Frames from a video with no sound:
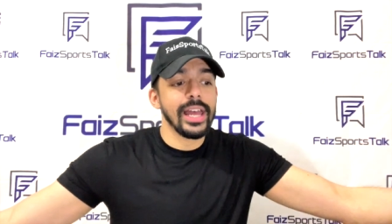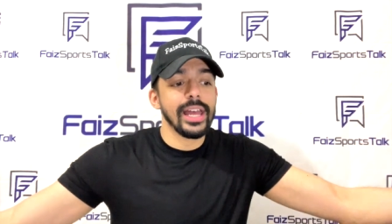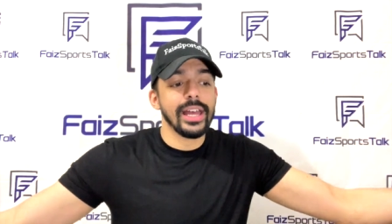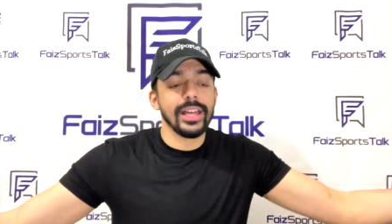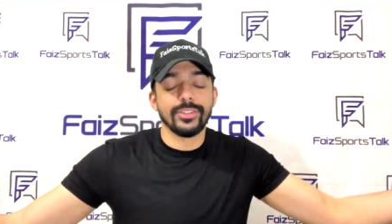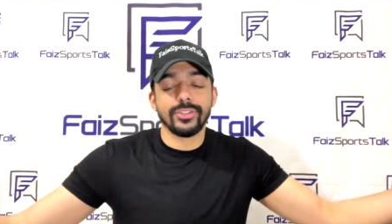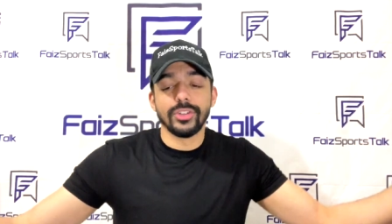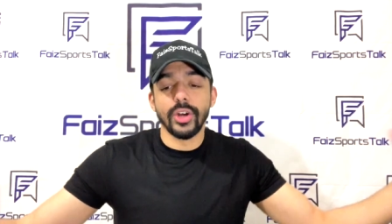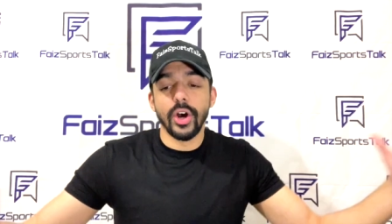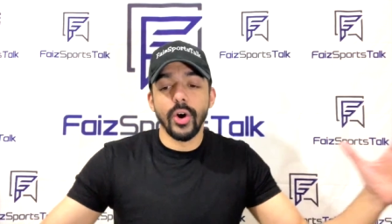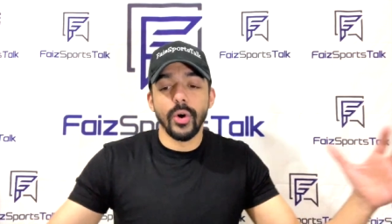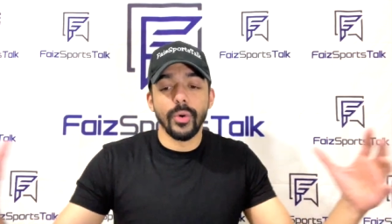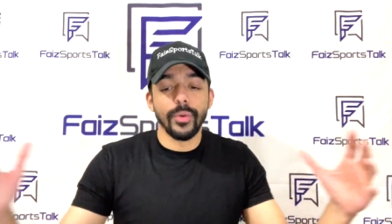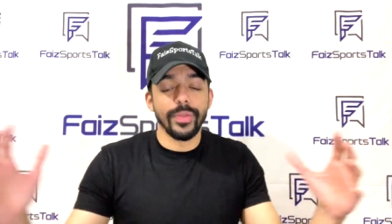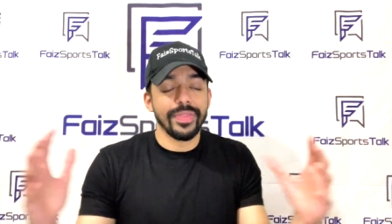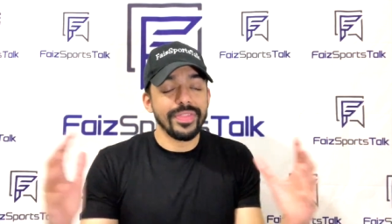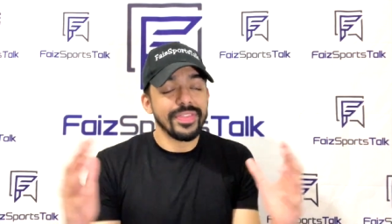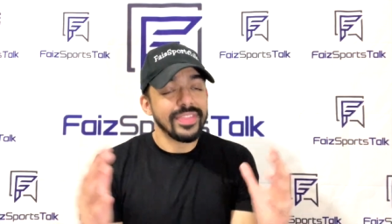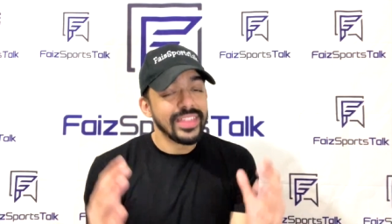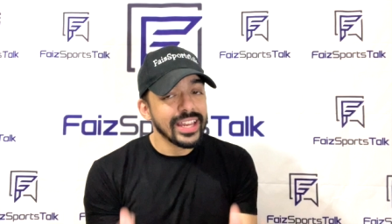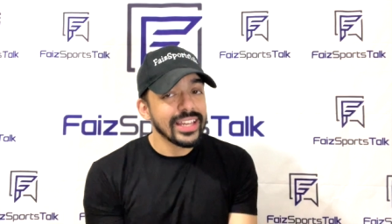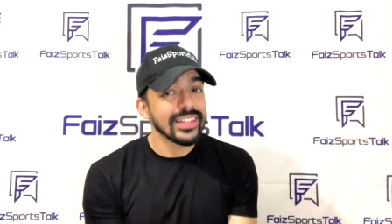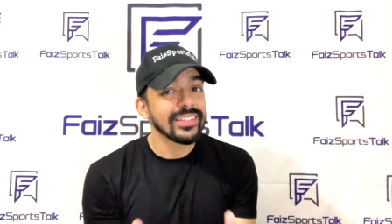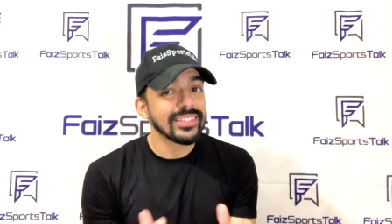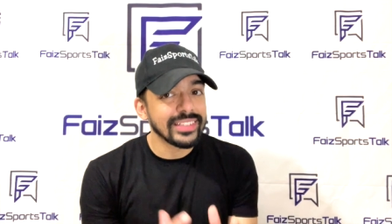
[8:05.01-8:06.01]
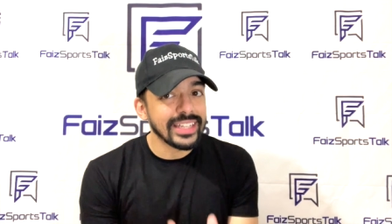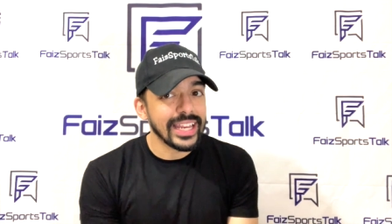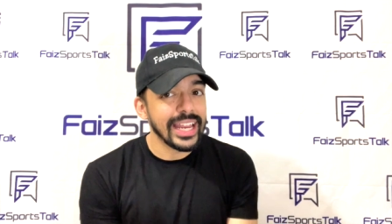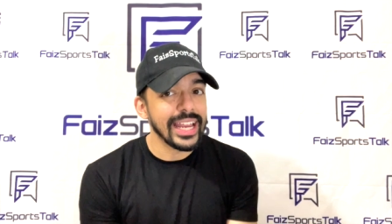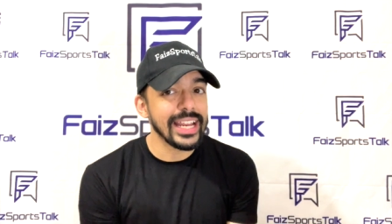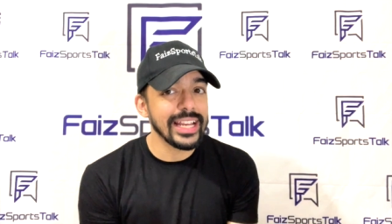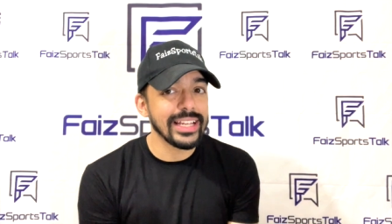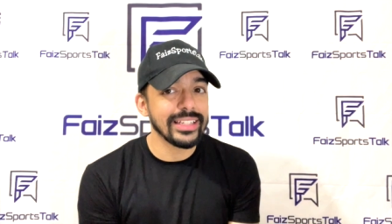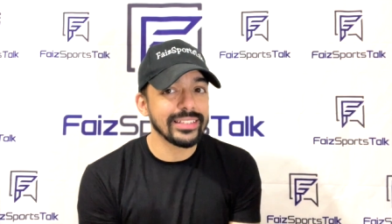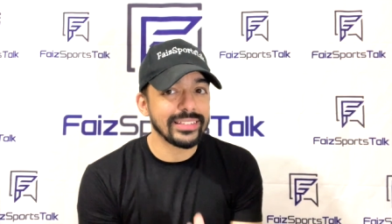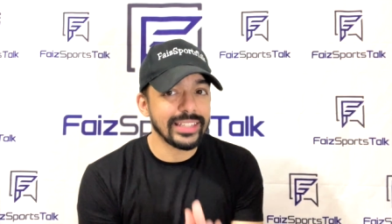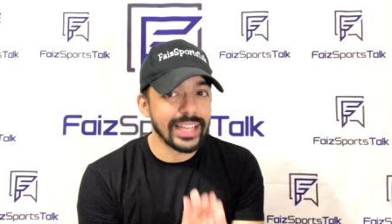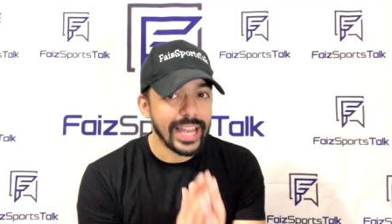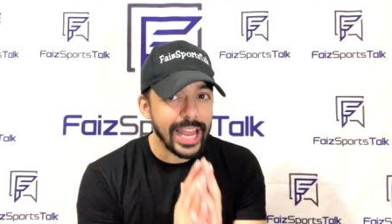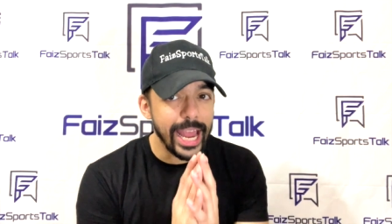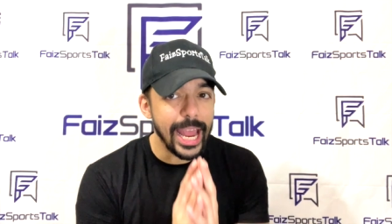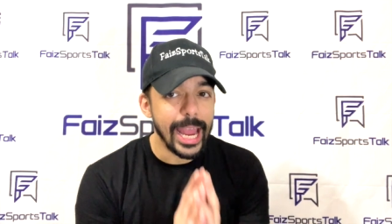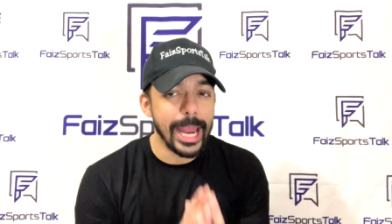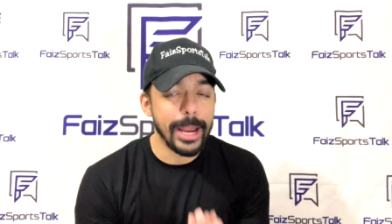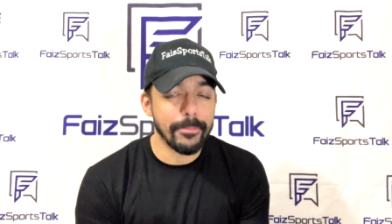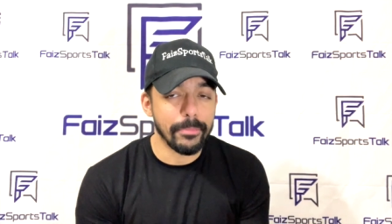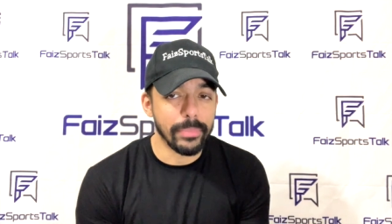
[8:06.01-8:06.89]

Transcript: So this is a